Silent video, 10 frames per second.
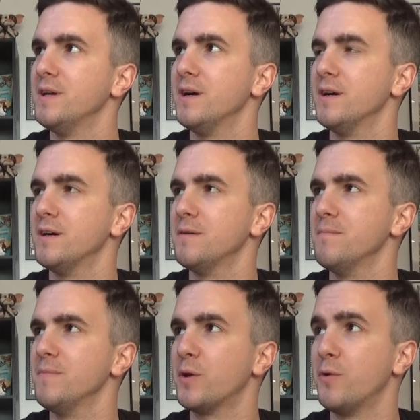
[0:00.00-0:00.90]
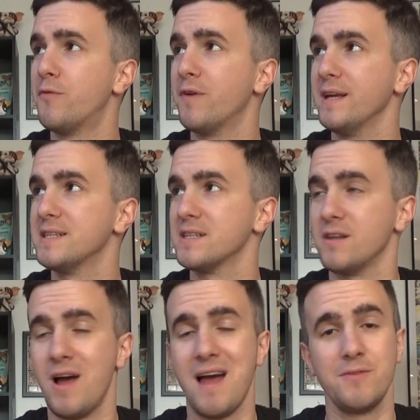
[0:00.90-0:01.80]
The good thing is
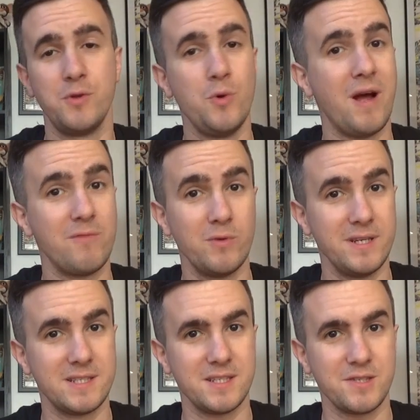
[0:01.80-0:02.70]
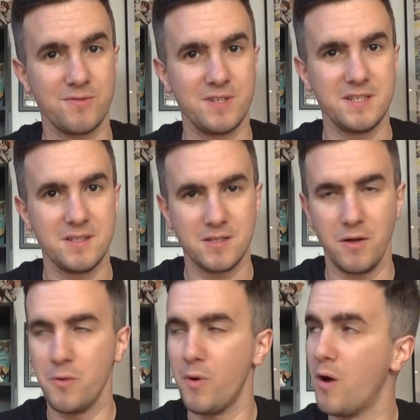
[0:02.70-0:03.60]
I do have all the accessories,
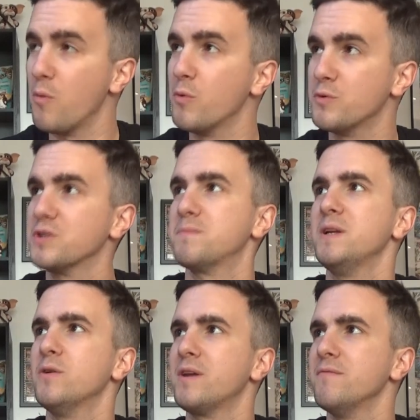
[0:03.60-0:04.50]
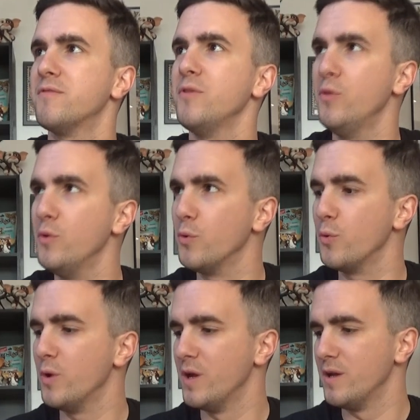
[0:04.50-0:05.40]
so I will just be looking for
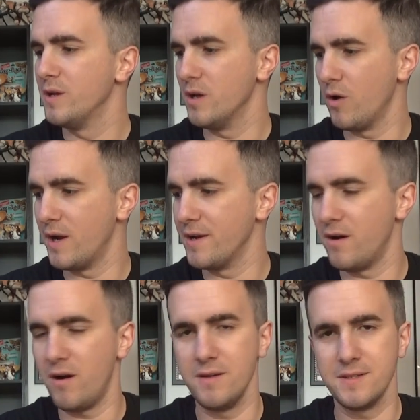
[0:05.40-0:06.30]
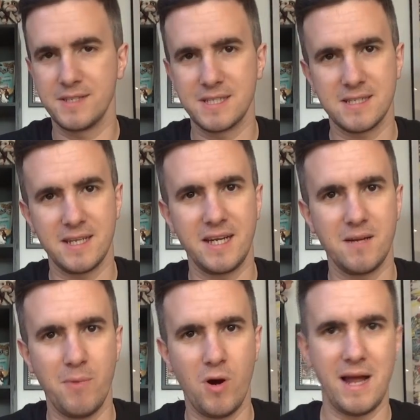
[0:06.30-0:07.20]
new Lionheart and
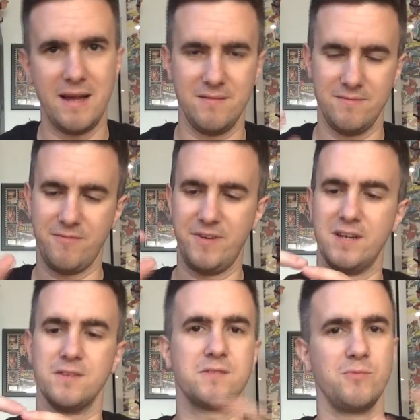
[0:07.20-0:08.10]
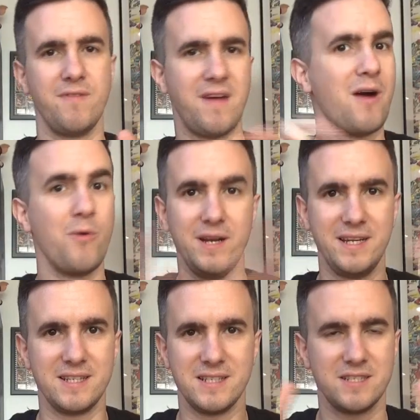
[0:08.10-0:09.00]
Snakebite figures without any
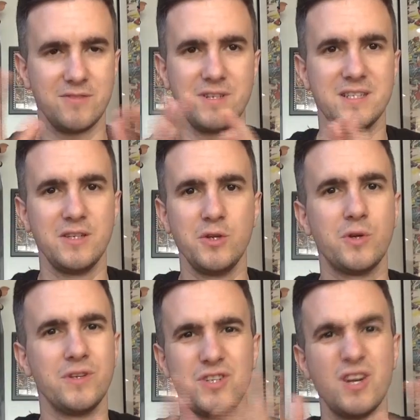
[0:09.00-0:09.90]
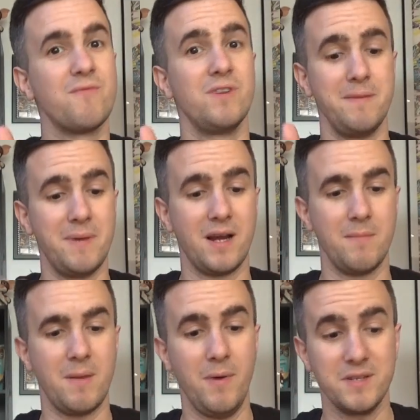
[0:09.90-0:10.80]
accessories, and you can generally pick
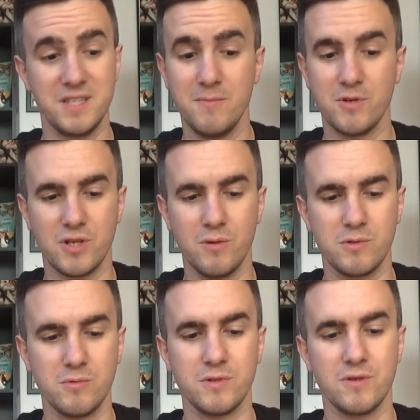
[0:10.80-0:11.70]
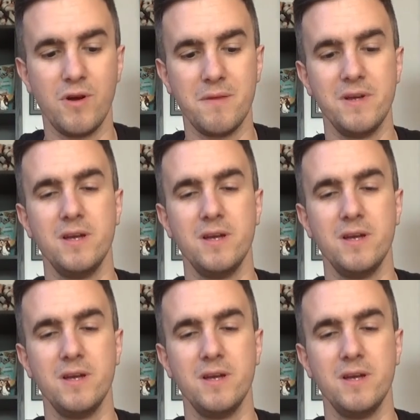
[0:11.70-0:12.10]
them up. I see them at shows all the time.